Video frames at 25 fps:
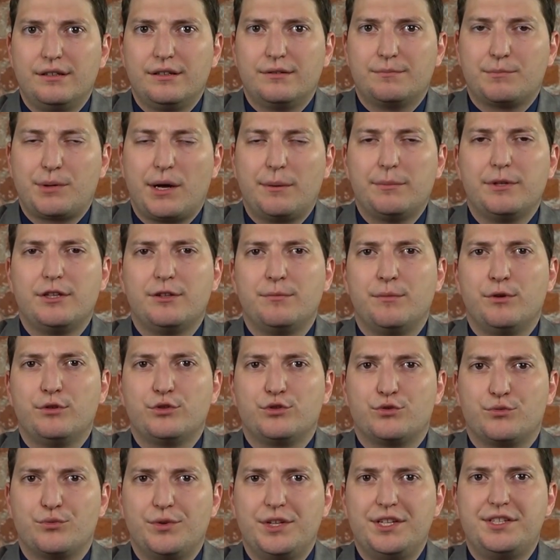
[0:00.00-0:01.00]
probably the
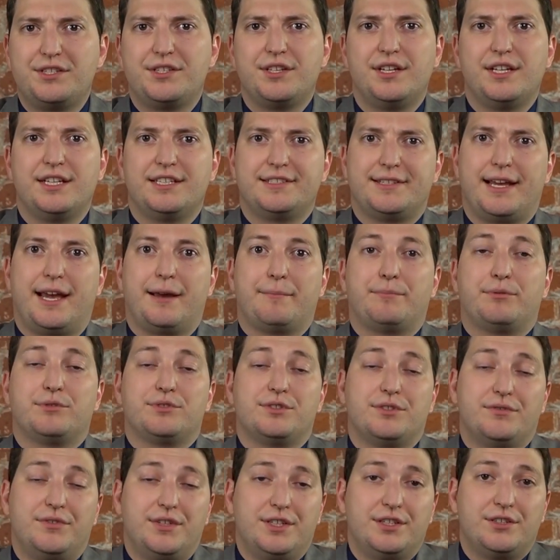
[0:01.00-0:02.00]
most recent
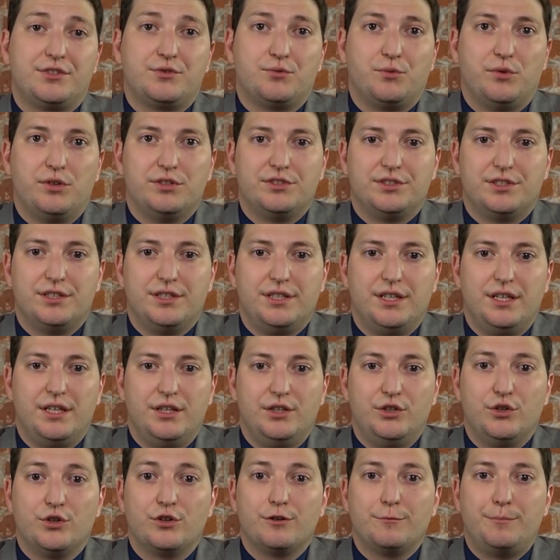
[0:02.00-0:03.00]
examples of this was
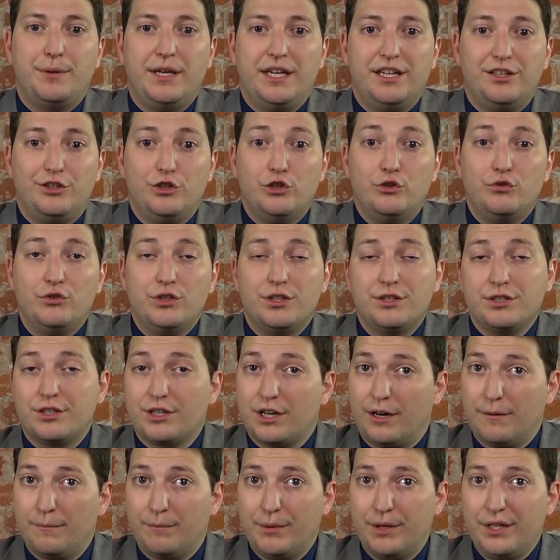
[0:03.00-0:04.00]
the European Union
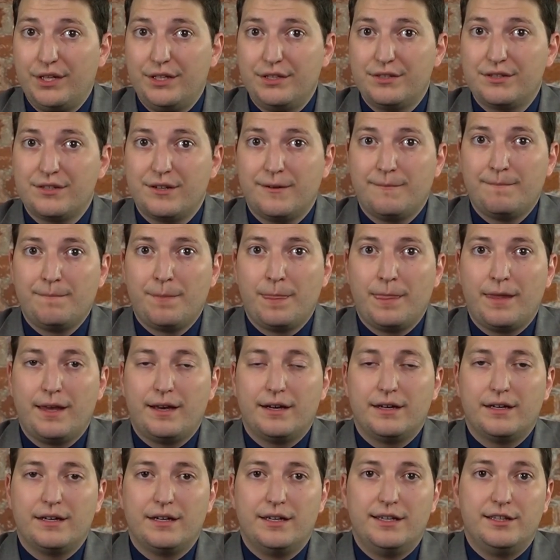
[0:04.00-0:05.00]
companies
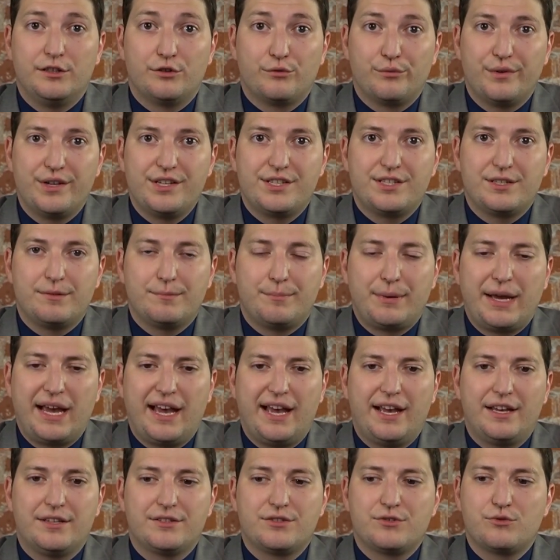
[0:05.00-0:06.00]
in the recent
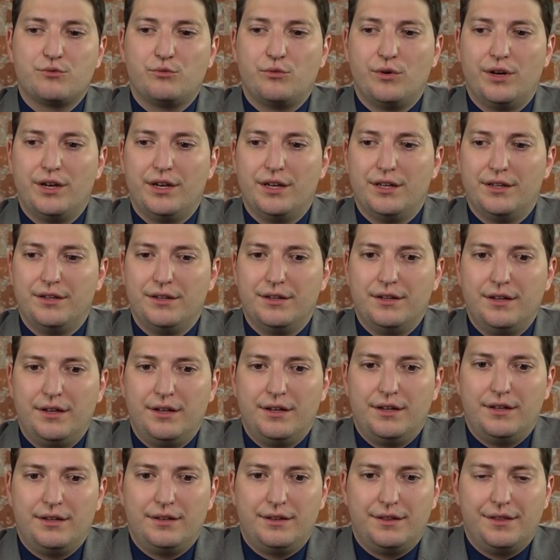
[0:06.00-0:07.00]
past when
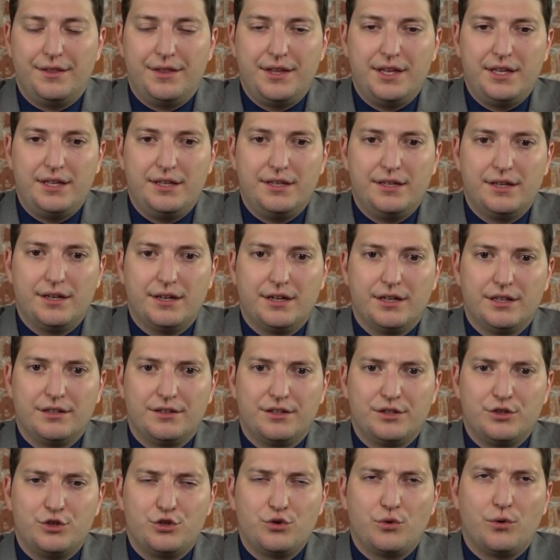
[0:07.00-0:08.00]

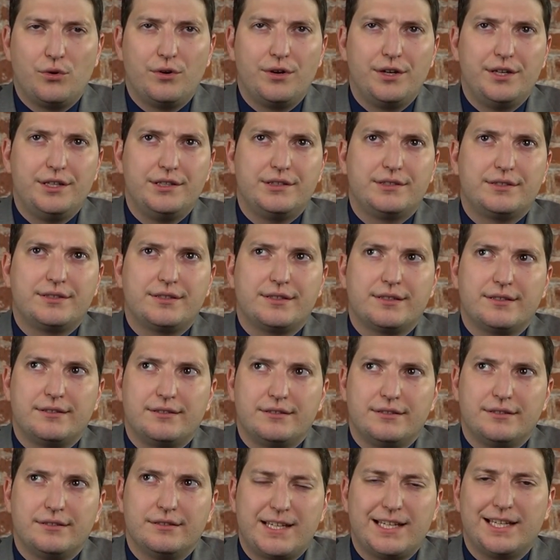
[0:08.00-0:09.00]
the joint,
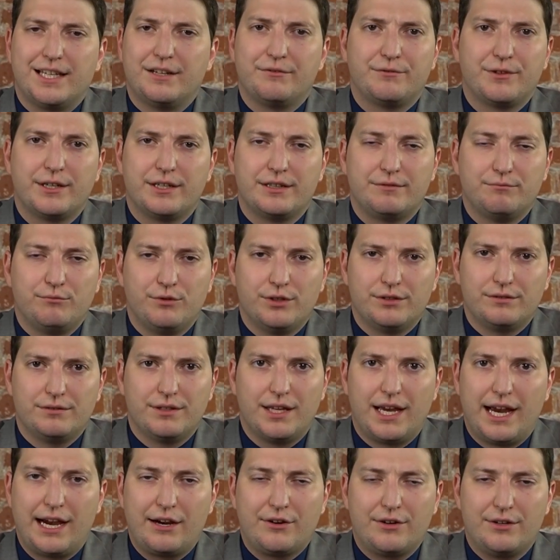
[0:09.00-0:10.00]
I forget what
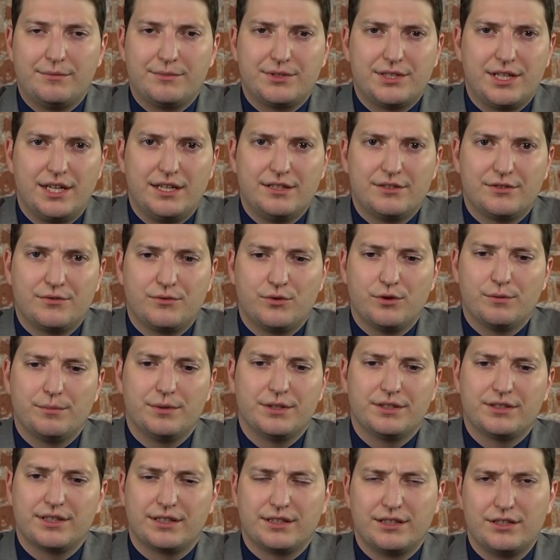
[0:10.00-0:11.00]
the acronym stands for,
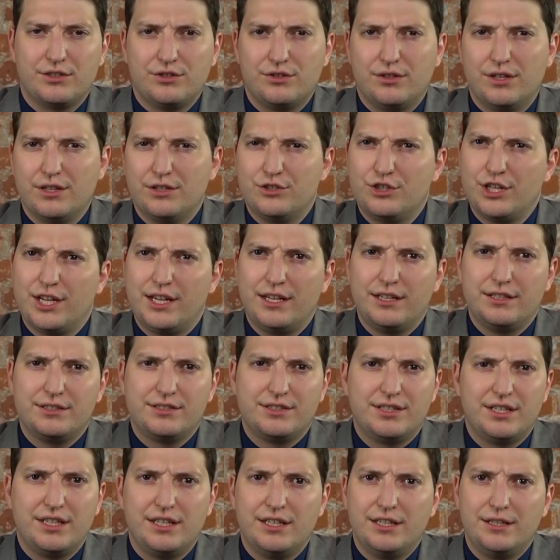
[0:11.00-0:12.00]
but it's like the
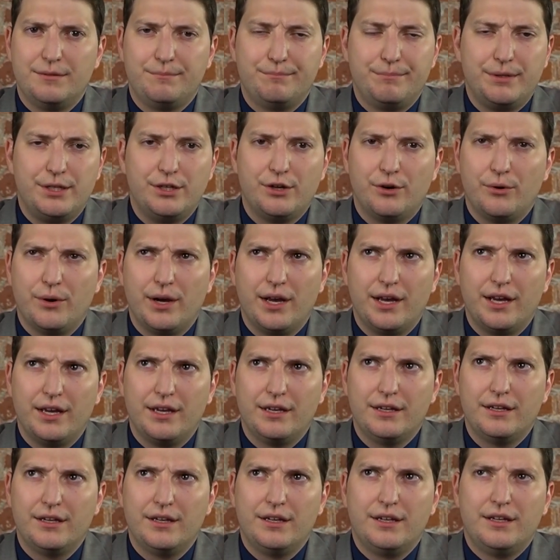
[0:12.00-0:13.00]

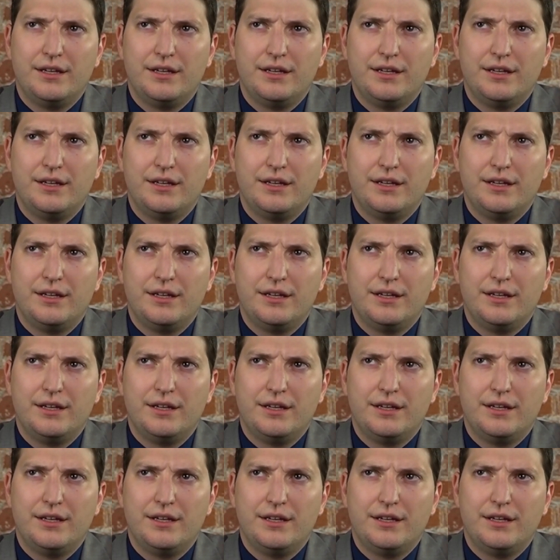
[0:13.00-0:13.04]
JCPOA,